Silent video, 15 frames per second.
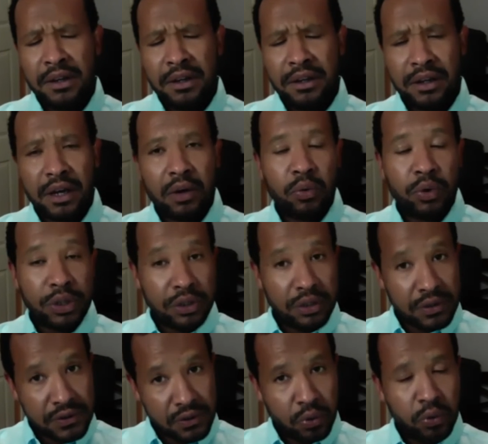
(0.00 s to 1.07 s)
Now, with the
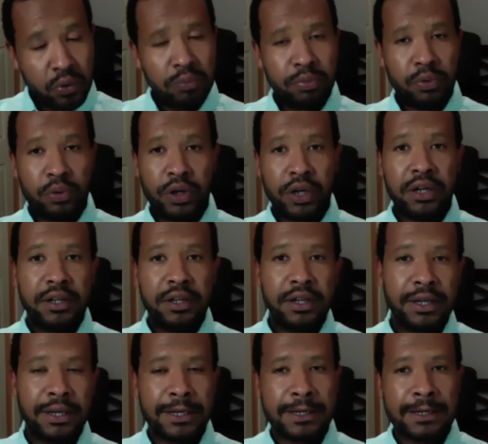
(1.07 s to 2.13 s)
school board,
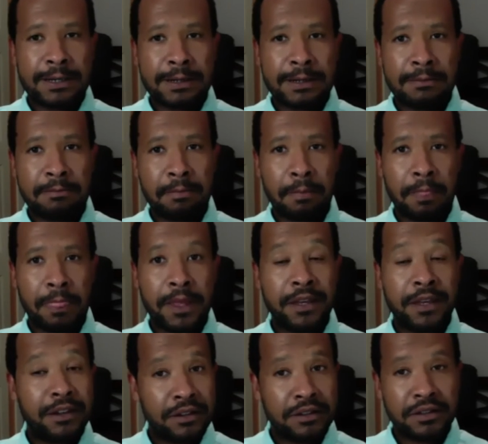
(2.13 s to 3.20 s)
it
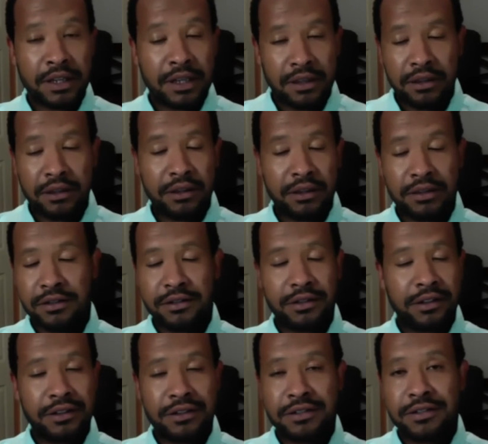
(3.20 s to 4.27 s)

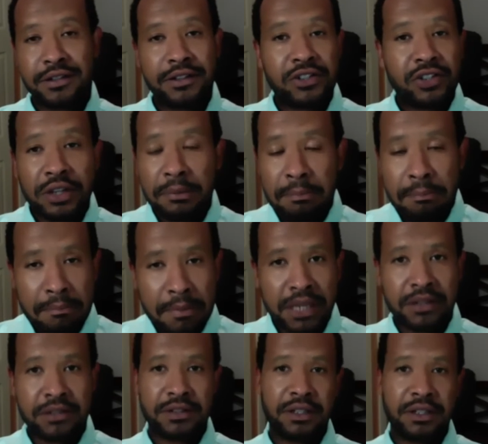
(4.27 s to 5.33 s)
is such an
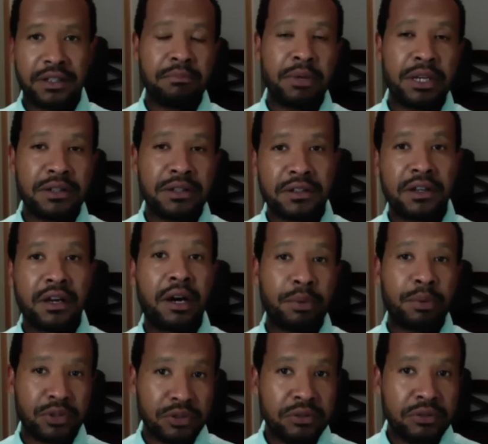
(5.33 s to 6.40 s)
amazing
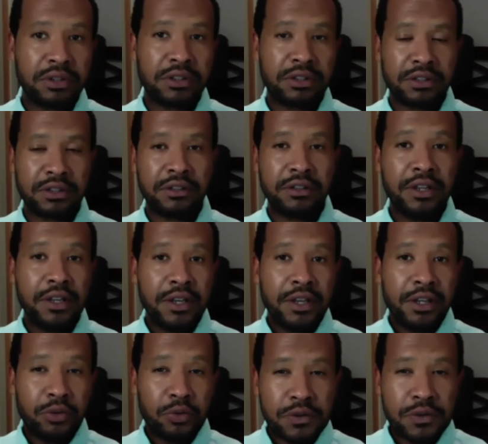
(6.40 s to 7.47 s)
opportunity
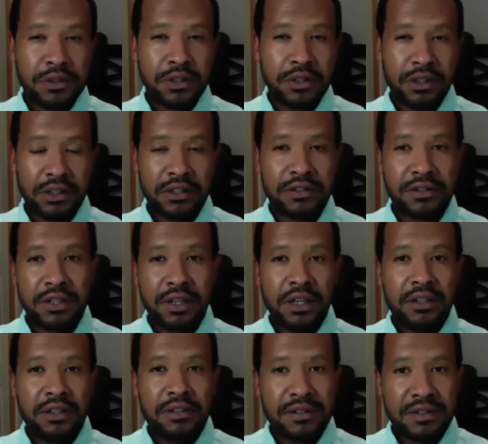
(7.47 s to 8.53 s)
to see these
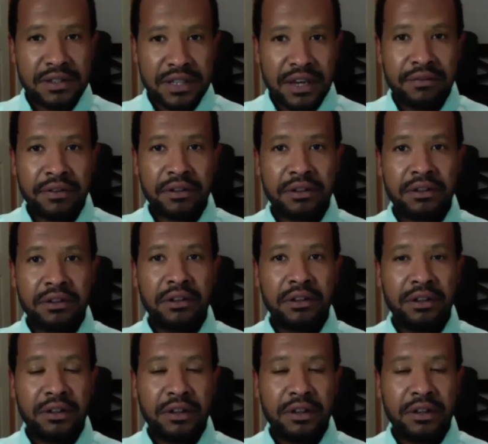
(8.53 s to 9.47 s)
7